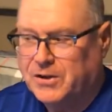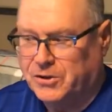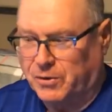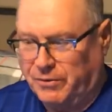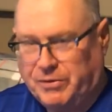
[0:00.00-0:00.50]

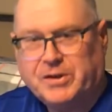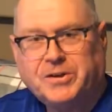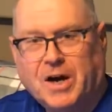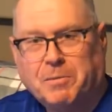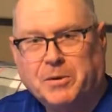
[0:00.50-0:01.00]
So if this
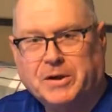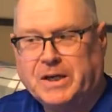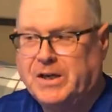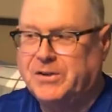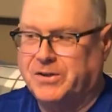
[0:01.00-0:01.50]
couple
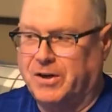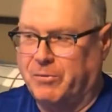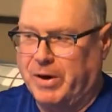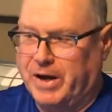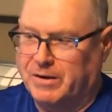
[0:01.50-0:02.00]
needs
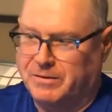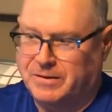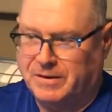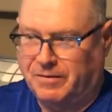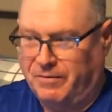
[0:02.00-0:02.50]
around